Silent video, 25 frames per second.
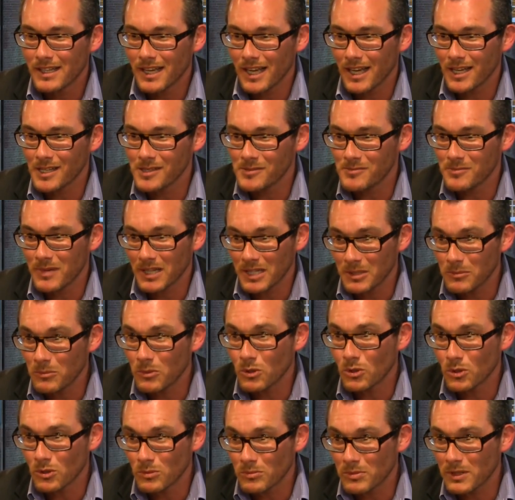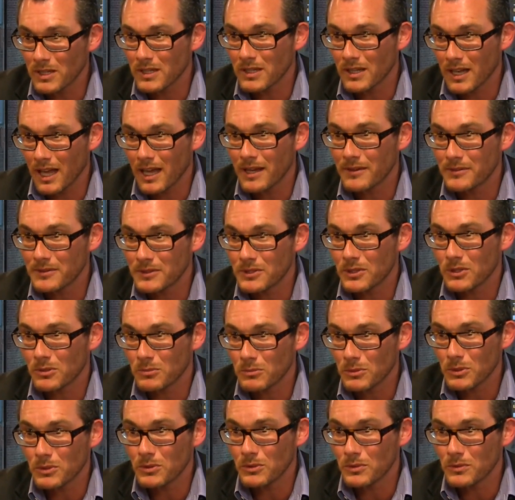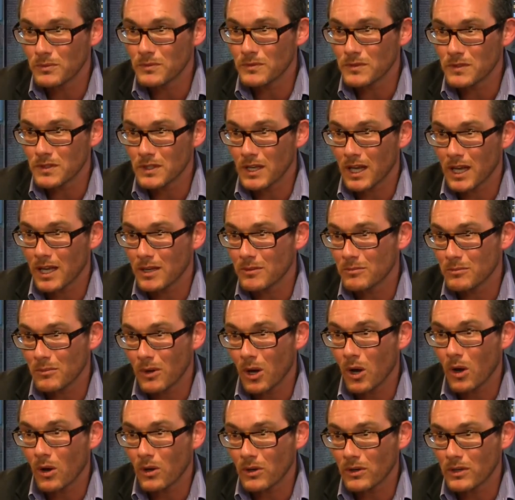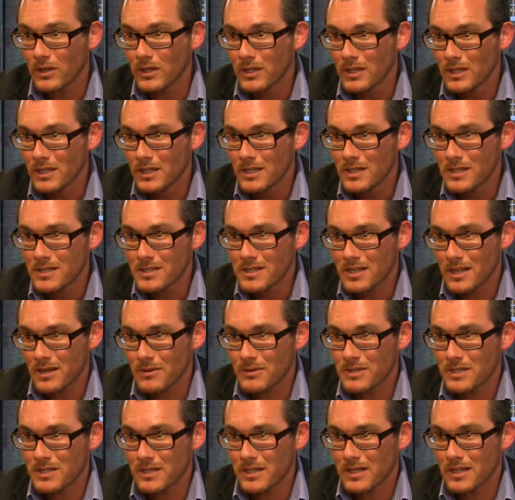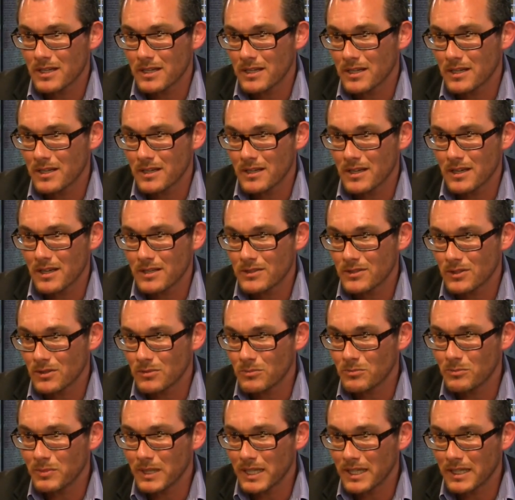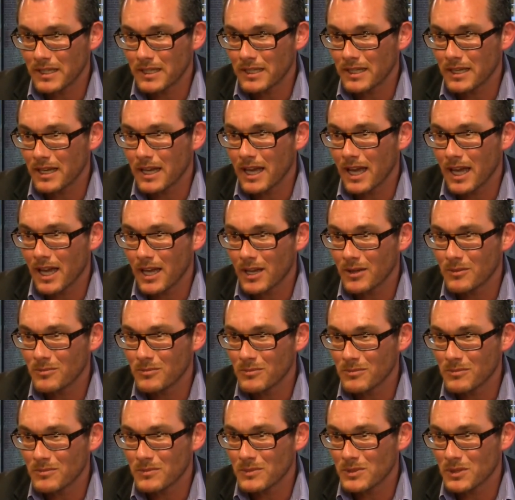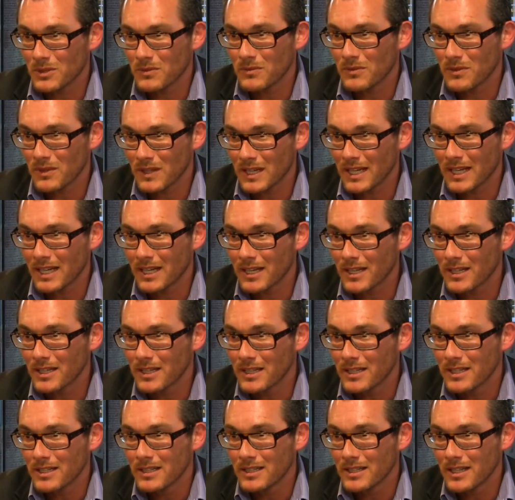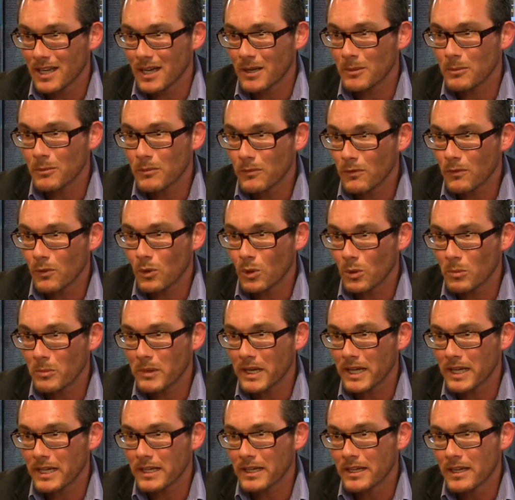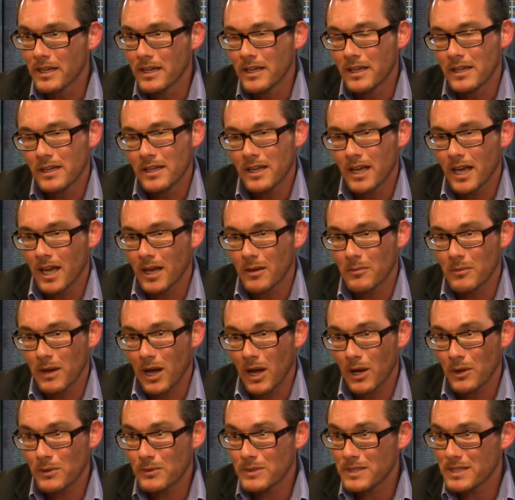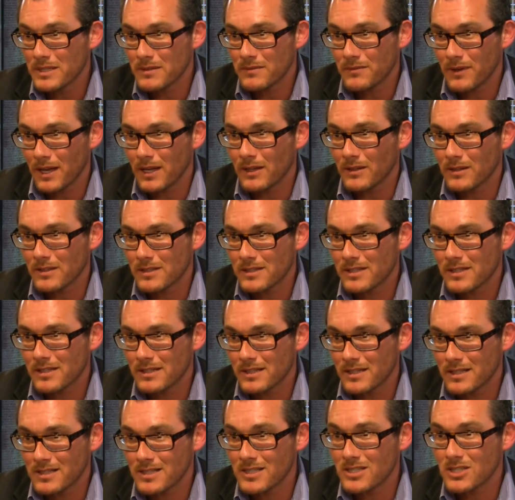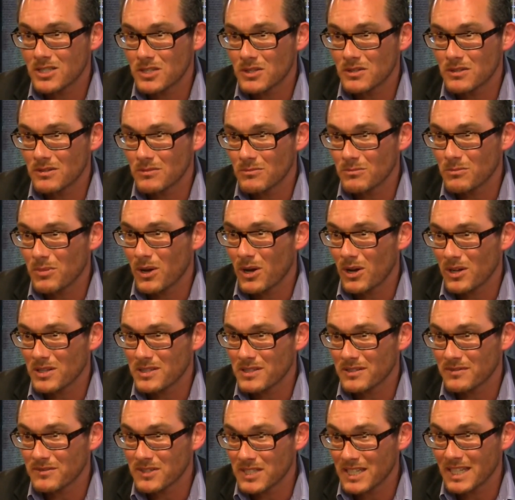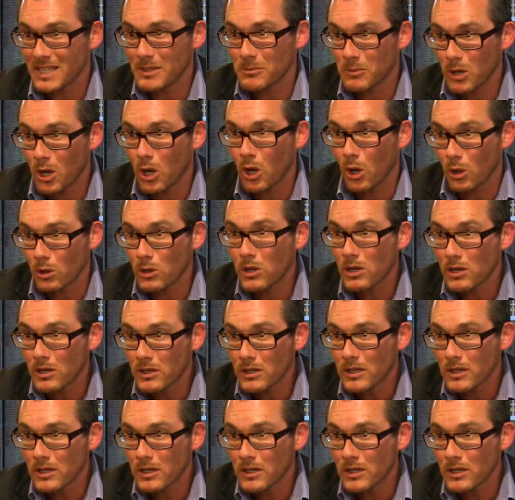anymore, but life sort of moves on. So that was a sort of big sort of thing for me. I always felt as a student part of Team Hull,